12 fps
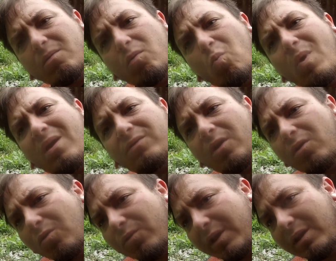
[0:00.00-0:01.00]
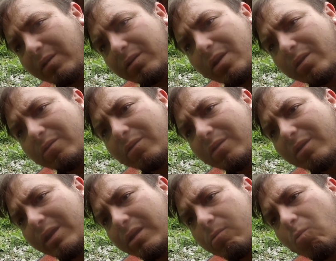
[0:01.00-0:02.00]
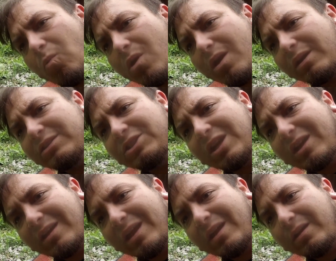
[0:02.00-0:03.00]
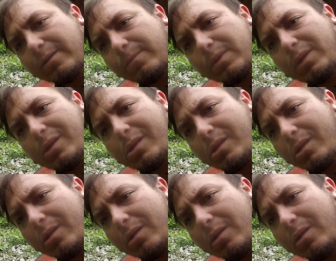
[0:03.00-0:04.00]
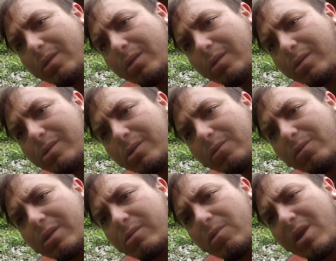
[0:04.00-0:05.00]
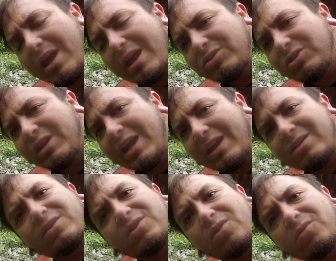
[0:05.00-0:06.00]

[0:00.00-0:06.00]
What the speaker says: weld the whole thing together. It's one gigantic piece. So that's why I actually had to go